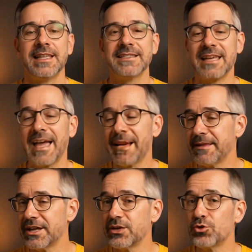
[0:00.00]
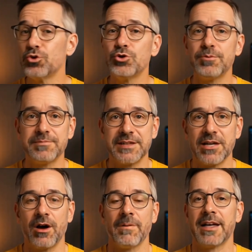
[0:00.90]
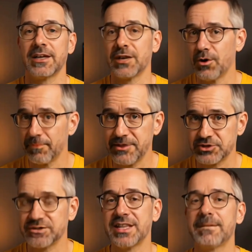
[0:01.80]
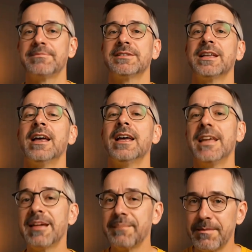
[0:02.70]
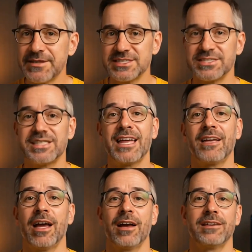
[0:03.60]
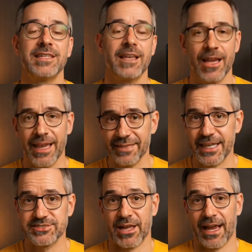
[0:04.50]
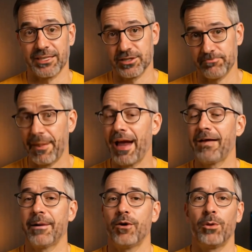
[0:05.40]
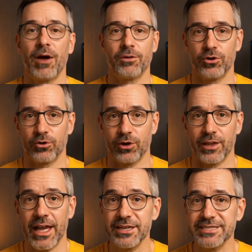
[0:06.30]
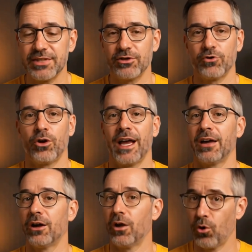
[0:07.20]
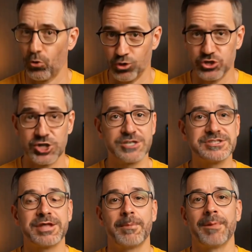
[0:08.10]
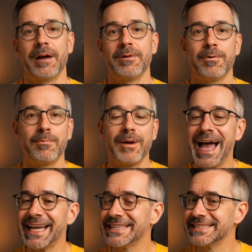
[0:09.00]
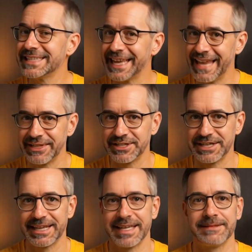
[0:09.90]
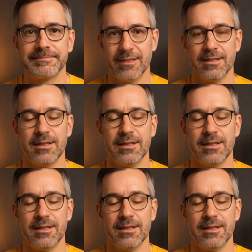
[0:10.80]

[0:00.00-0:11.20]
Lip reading: It's like having a YouTube video editor who never sleeps, never misses deadlines, and doesn't ask for payment. Whether you're a content creator or just someone who hates editing,